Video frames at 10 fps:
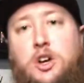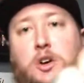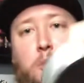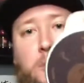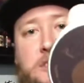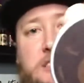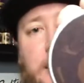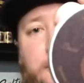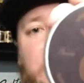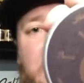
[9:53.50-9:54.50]
was
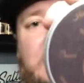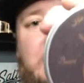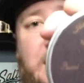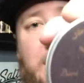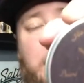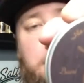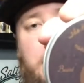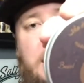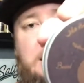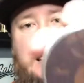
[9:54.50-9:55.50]
definitely the second
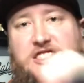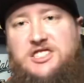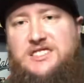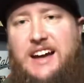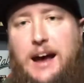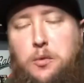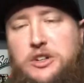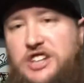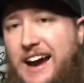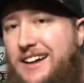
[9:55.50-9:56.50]
best. It's just, I
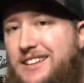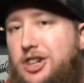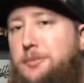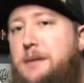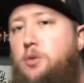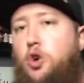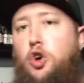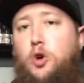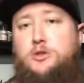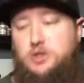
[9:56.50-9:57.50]
wish it had a little bit more
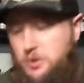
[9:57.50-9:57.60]
hold to